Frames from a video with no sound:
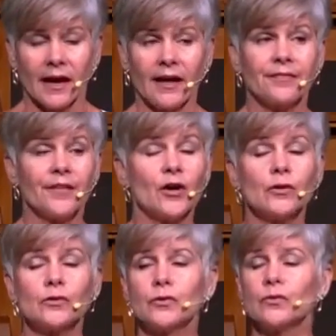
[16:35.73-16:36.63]
and
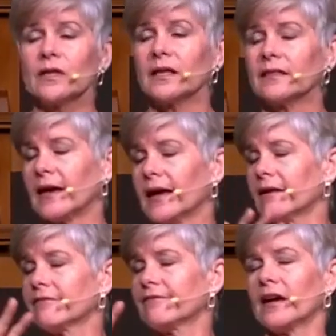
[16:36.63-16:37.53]
those who think they
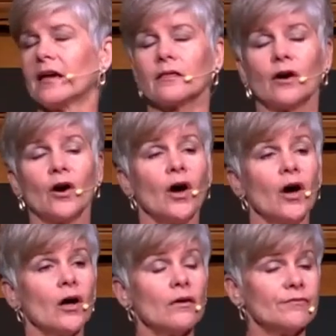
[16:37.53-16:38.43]
have faith
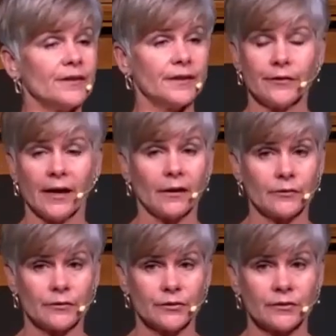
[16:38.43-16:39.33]
all figured
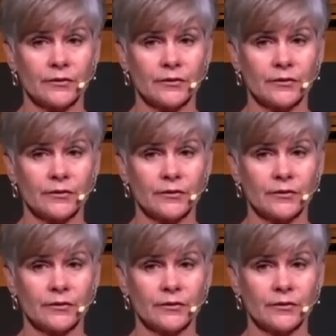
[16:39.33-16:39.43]
out